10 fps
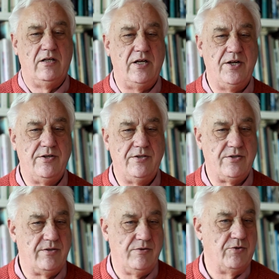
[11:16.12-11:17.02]
and
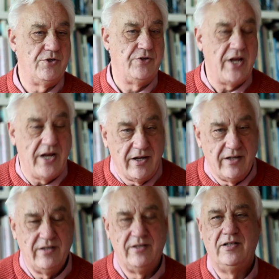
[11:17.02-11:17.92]
nor do they.
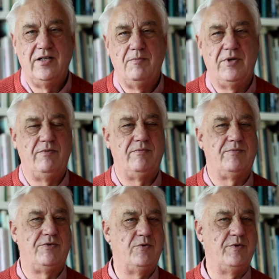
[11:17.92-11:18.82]
But
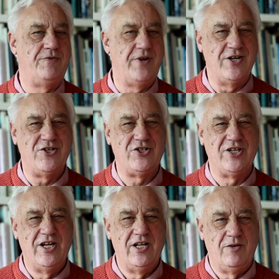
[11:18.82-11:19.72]
before we're
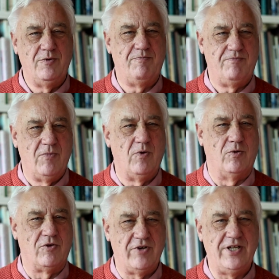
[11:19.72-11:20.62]
finished, we've
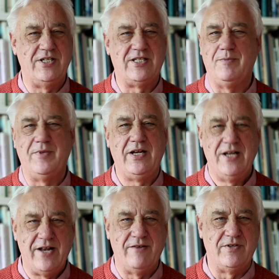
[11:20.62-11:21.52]
all created something
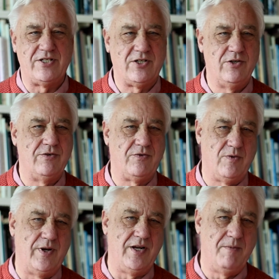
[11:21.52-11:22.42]
none of us could have
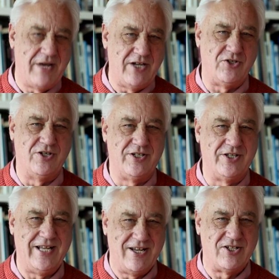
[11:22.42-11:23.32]
quite imagined
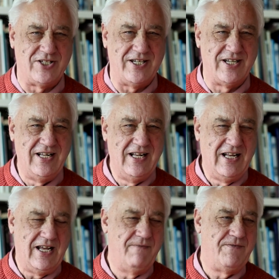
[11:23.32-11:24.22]
at the outset.
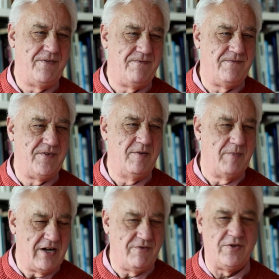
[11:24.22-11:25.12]
And in
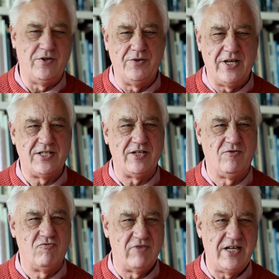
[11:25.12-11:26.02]
my view, that's a
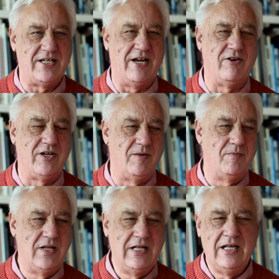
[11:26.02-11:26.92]
great
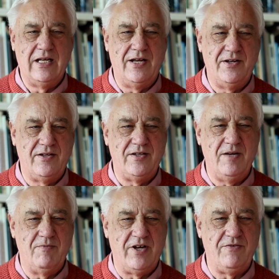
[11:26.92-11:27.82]
outcome, and
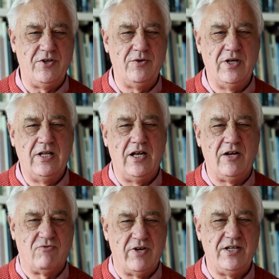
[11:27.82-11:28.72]
in my view,
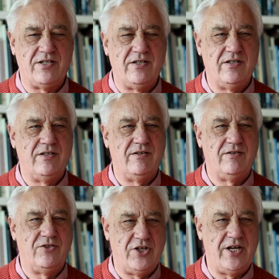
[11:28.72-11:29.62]
a great
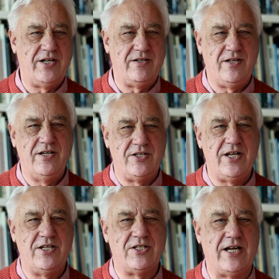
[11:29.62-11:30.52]
shared
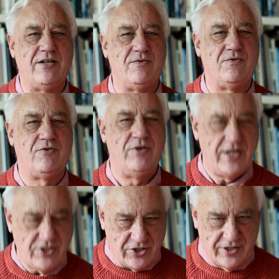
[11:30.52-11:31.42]
intense act of
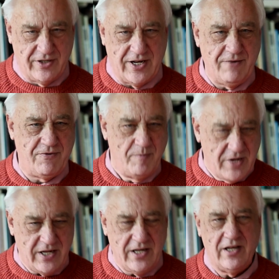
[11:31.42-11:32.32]
creation. And for
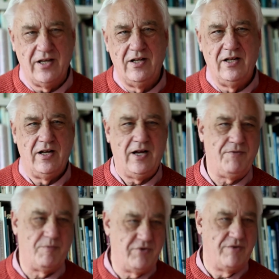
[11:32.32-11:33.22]
me, I
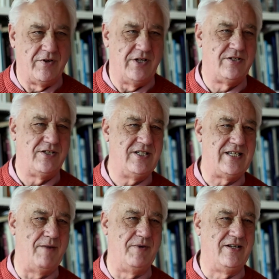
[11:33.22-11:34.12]
have the privilege, this is
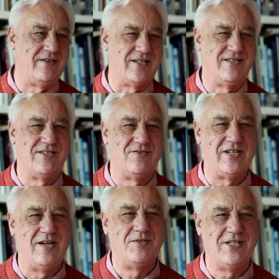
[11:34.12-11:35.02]
happening dozens of
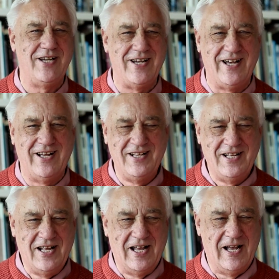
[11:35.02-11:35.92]
times a year,
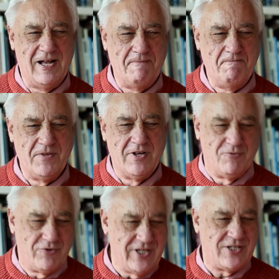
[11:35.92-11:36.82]

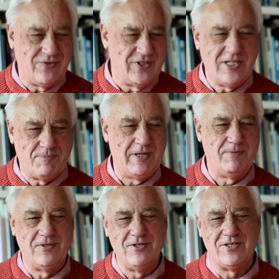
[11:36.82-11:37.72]
for each of these
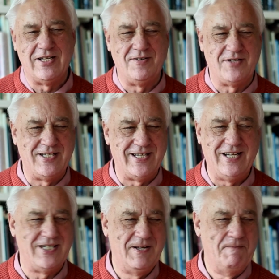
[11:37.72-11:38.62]
people whose lives I
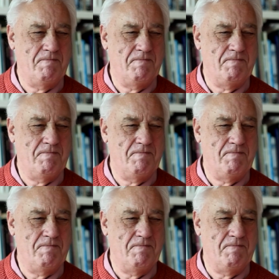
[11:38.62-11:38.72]
touch,